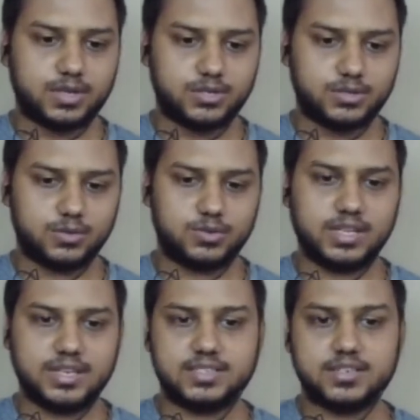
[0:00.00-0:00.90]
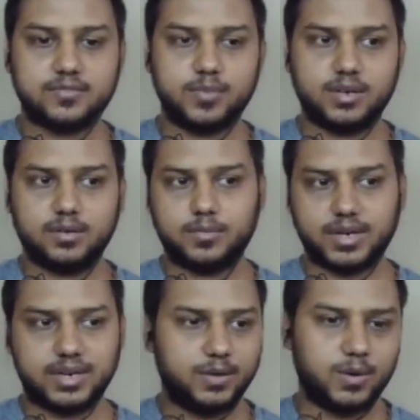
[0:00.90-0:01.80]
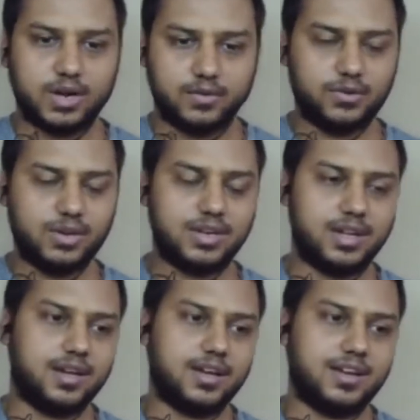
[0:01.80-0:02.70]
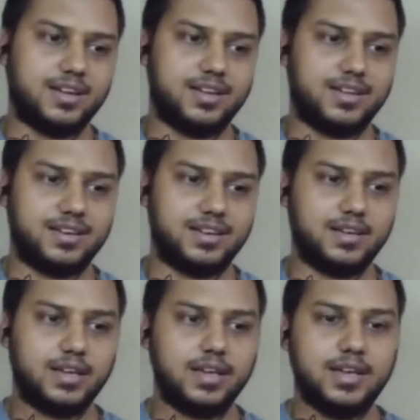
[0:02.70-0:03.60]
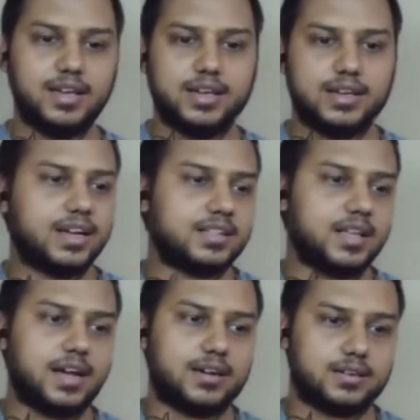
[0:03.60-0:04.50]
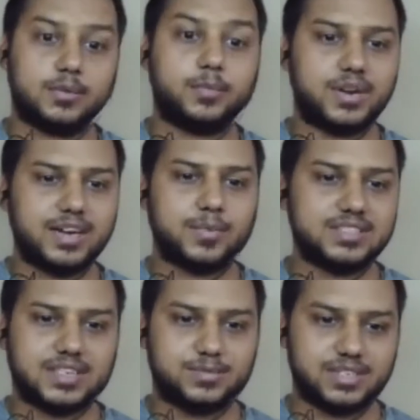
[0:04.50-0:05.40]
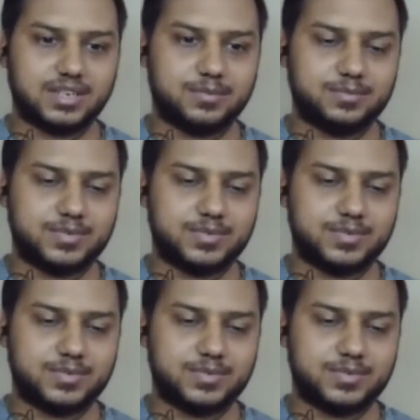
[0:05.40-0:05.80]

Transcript: So, things have been pretty wonderful. And yeah, that pretty much sums it up.